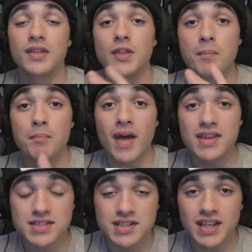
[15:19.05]
The
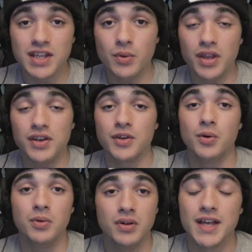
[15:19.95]
best thing you can
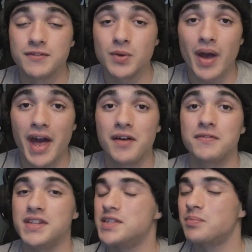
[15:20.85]
do if you
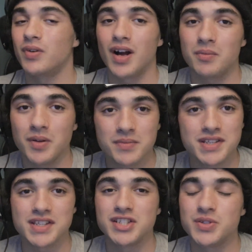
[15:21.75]
have this problem,
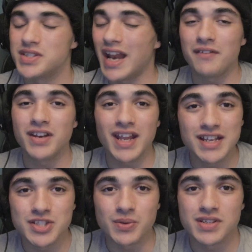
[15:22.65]
this issue, it's not even an
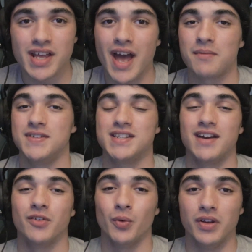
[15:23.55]
issue because it happens to
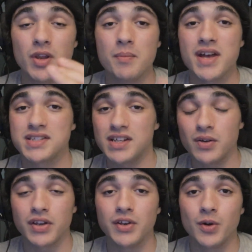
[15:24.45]
everyone, but the best thing
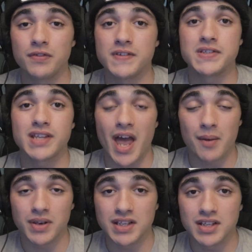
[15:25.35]
you can do if this is
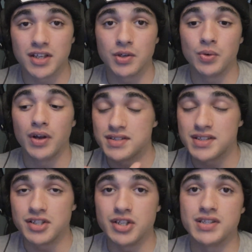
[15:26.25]
happening to you
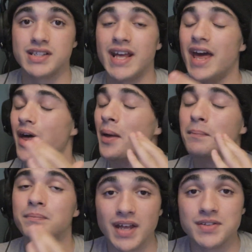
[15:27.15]
is to just get up
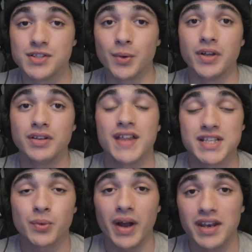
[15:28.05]
and do it.
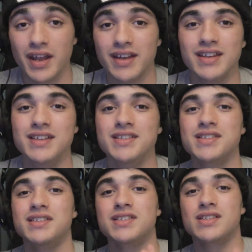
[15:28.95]
That's why
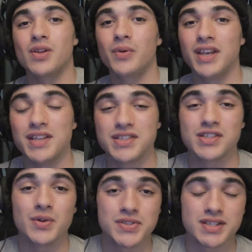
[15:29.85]
Nike's slogan is
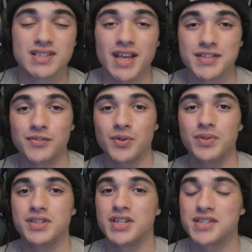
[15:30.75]
so
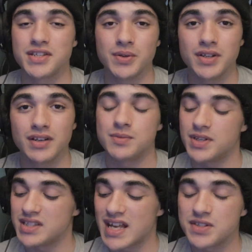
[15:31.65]
successful, just do it. It's
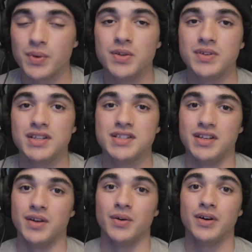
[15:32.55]
because that's what you need
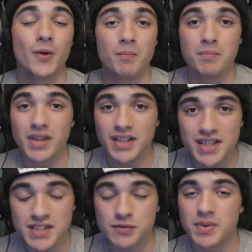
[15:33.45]
to do. There are
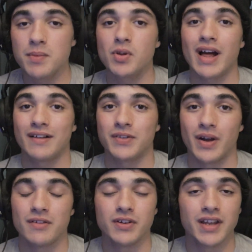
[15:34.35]
millions of people out
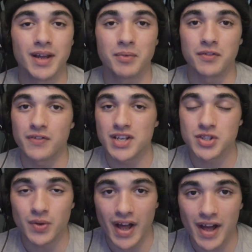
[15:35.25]
there every day,
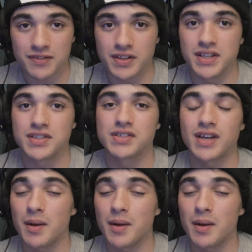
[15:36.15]
professional athletes.